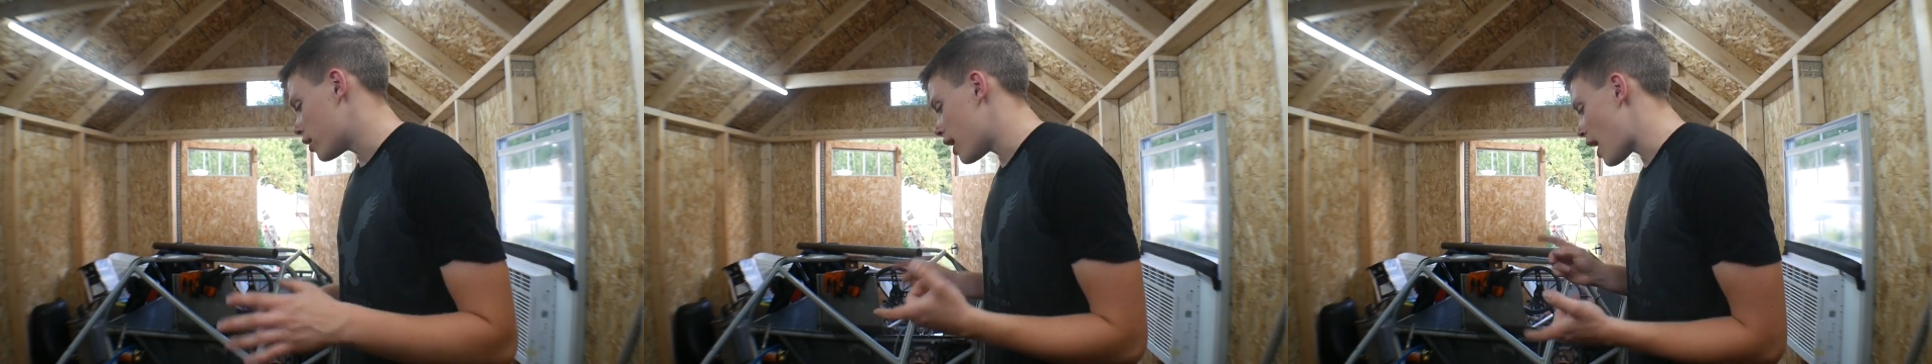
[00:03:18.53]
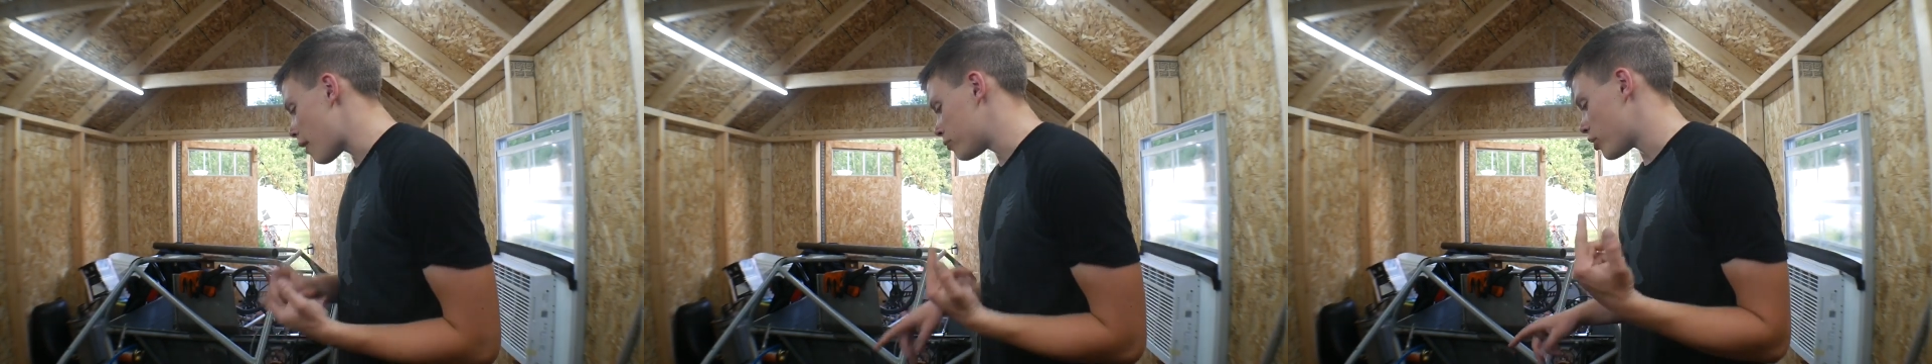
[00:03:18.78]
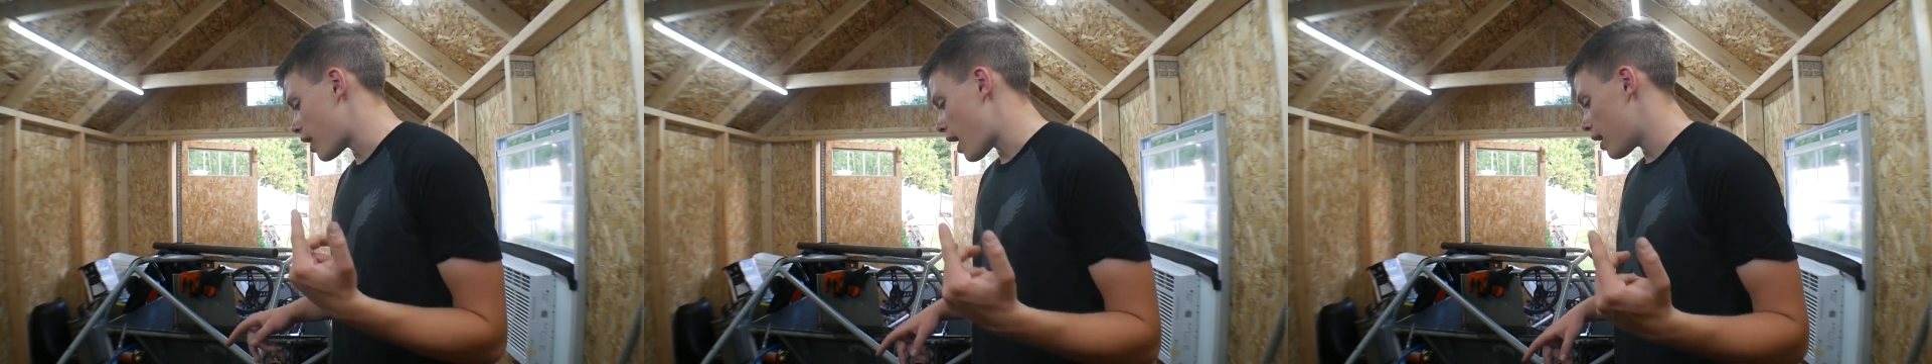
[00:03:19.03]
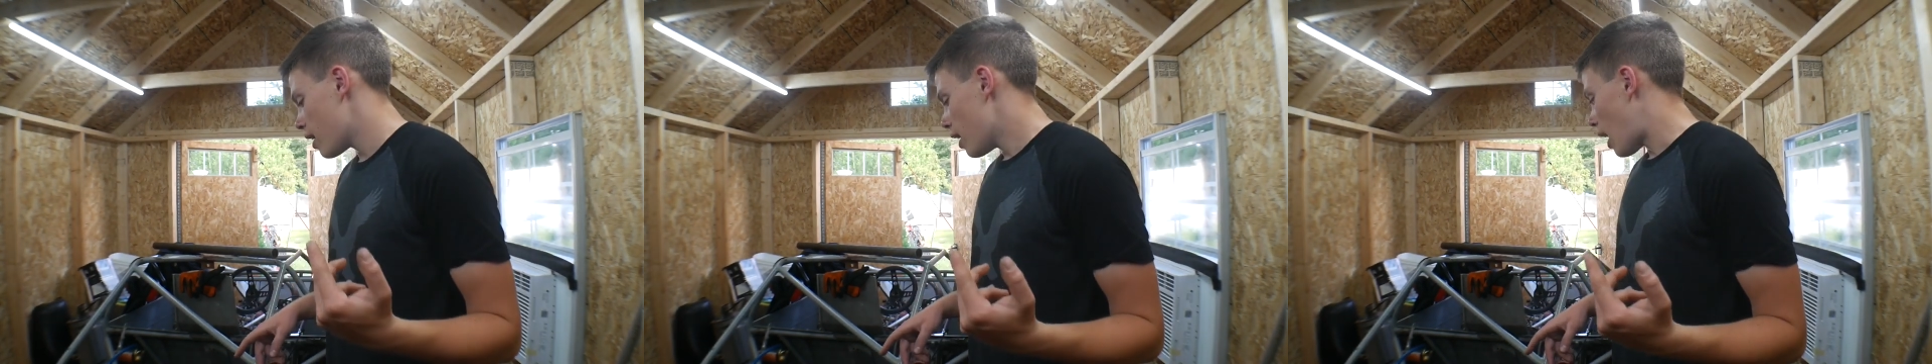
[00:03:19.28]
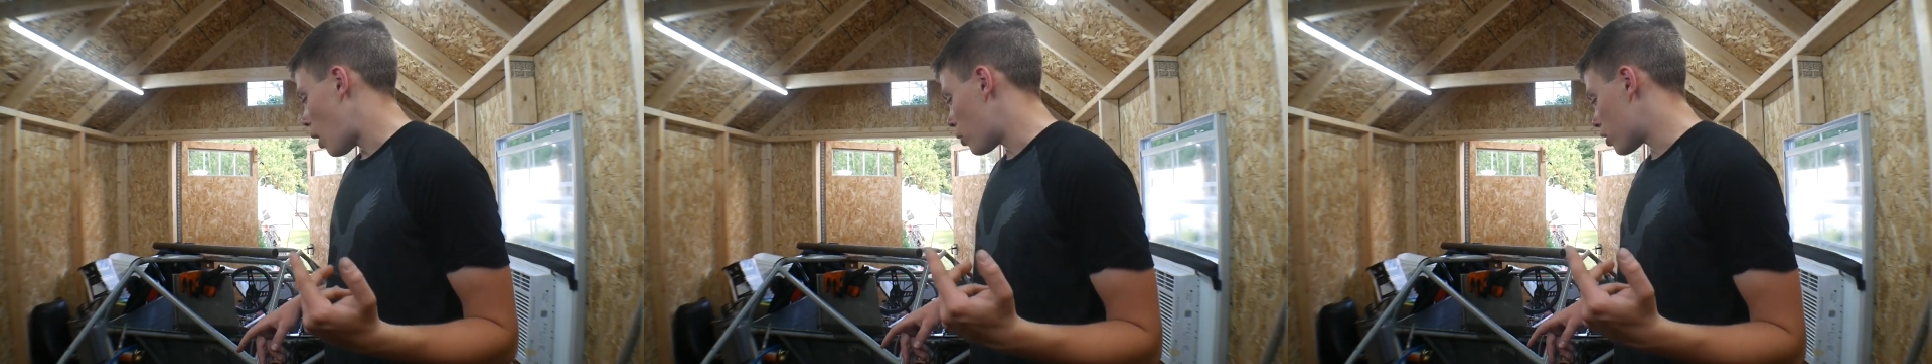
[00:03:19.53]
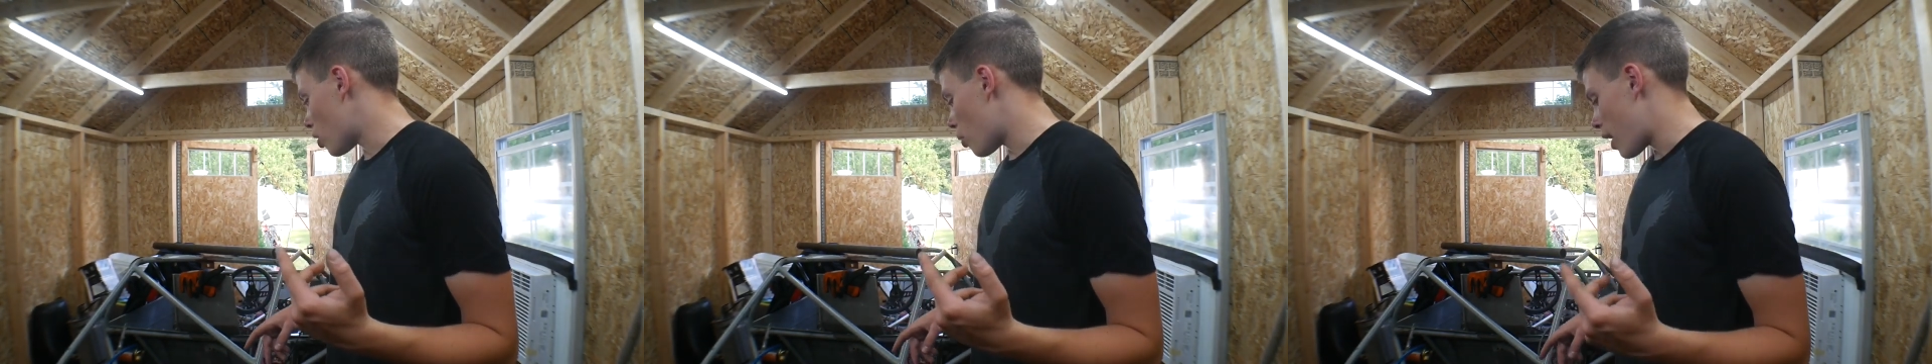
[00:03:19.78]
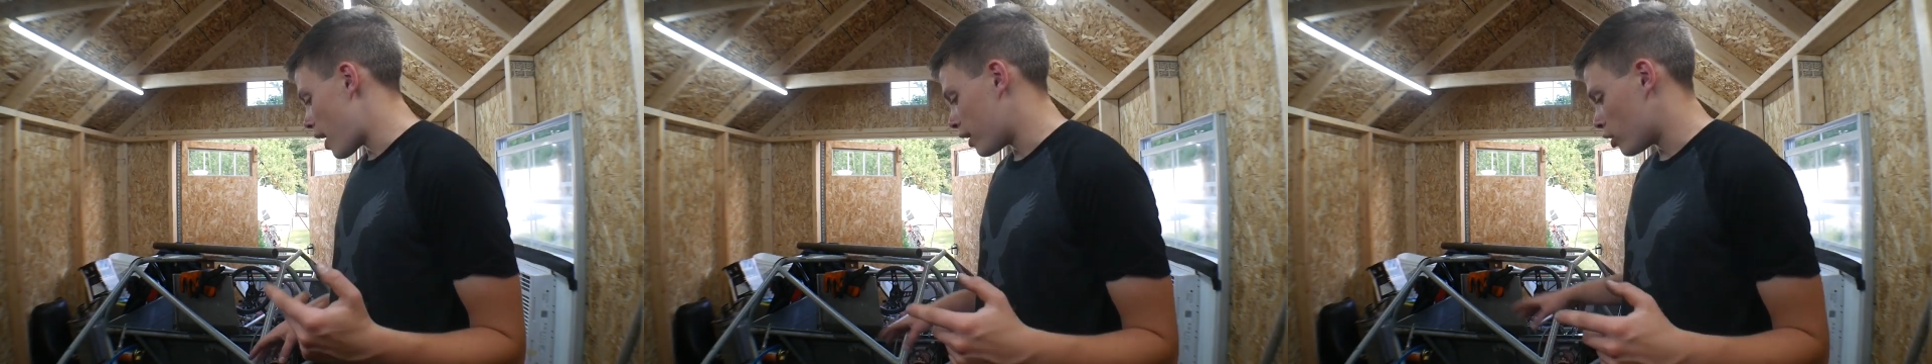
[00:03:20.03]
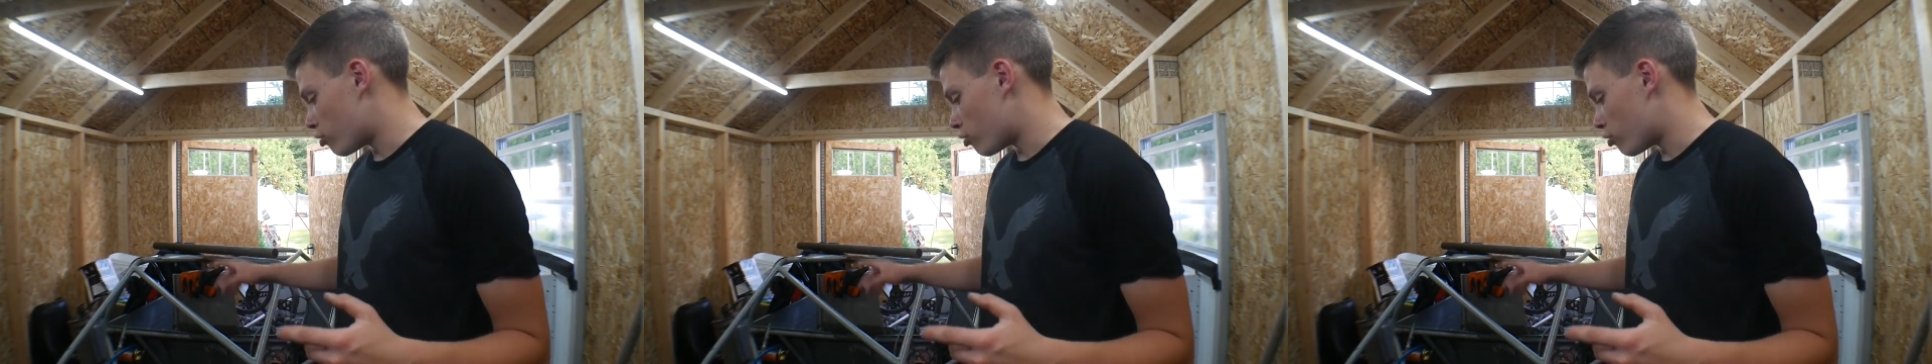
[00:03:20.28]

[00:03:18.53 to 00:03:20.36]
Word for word: And then after that, I want to go ahead and